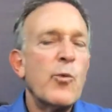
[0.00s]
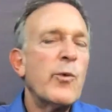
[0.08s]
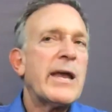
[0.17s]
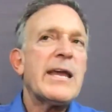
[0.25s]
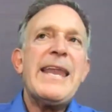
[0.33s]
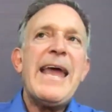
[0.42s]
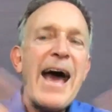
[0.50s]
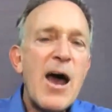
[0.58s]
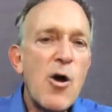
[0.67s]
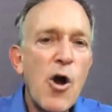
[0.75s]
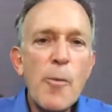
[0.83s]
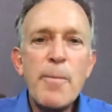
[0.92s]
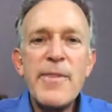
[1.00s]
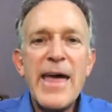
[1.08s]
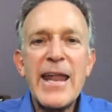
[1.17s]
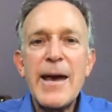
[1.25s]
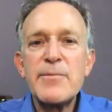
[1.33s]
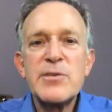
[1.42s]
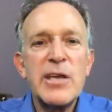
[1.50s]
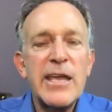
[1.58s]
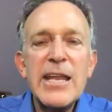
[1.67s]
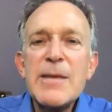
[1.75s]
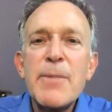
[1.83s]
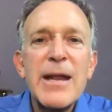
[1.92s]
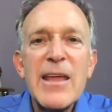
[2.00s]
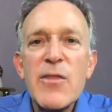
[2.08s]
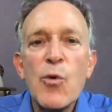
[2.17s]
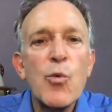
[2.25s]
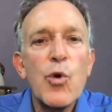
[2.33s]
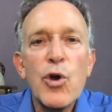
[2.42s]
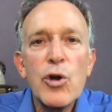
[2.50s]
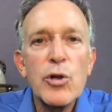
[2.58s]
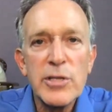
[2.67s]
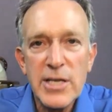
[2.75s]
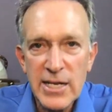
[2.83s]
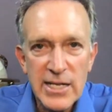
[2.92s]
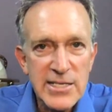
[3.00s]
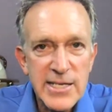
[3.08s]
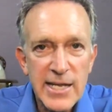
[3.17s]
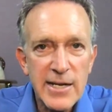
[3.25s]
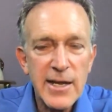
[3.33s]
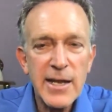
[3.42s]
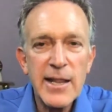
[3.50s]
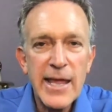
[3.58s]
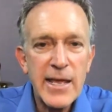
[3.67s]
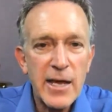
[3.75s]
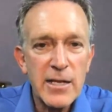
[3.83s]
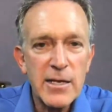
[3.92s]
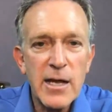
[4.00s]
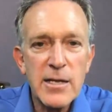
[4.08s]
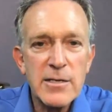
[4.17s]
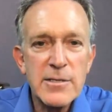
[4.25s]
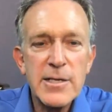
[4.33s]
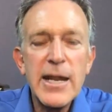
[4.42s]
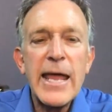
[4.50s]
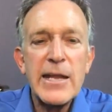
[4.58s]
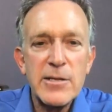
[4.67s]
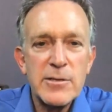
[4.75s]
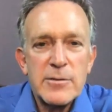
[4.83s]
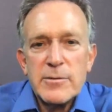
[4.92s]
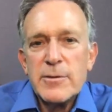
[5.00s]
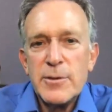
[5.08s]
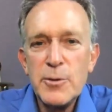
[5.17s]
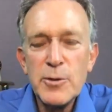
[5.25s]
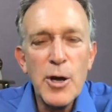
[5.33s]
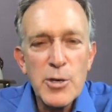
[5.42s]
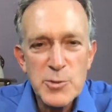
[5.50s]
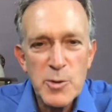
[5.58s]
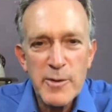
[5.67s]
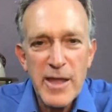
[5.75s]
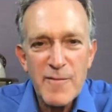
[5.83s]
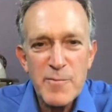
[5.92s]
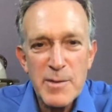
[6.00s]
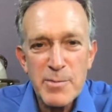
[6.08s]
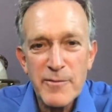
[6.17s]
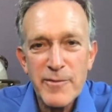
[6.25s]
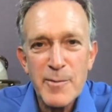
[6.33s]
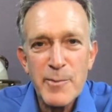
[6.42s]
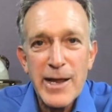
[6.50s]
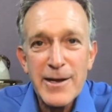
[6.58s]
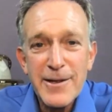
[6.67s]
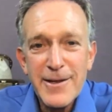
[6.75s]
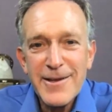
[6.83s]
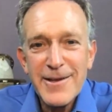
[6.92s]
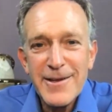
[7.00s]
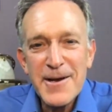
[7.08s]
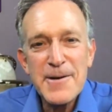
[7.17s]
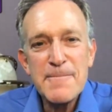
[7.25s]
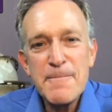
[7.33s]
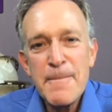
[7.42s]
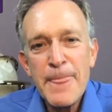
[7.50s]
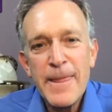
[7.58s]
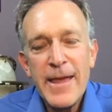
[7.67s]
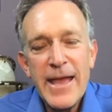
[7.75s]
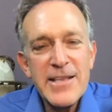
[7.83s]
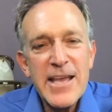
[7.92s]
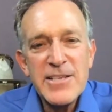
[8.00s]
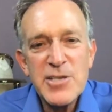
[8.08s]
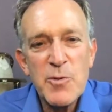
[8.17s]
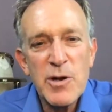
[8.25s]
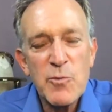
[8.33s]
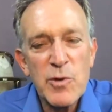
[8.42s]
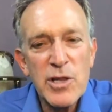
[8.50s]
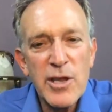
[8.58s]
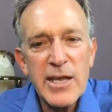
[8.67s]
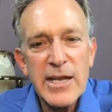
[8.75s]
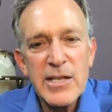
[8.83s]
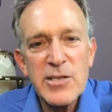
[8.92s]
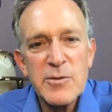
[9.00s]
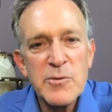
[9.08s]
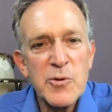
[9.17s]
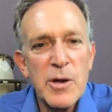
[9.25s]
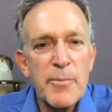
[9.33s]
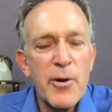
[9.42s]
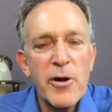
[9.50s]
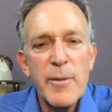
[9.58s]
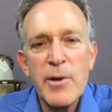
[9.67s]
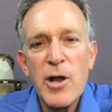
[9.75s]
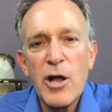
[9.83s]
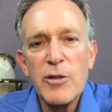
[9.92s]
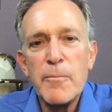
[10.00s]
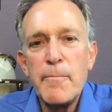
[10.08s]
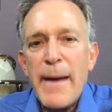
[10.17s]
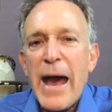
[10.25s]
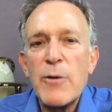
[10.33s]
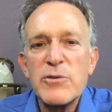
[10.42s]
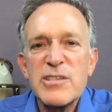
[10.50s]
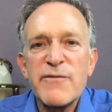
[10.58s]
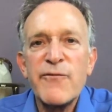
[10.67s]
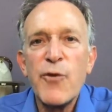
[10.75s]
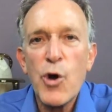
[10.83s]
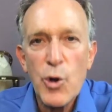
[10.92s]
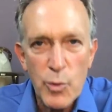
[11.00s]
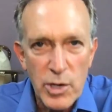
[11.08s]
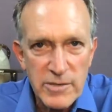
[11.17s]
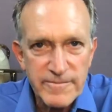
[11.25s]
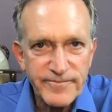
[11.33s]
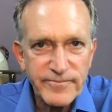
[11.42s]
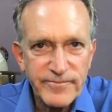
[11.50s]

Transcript: we can now open that up to anybody in the world can attend, kind of like on on tonight. Who knows where we have people from, right? Um, and, and so we're, we're looking at doing a program called bounce forward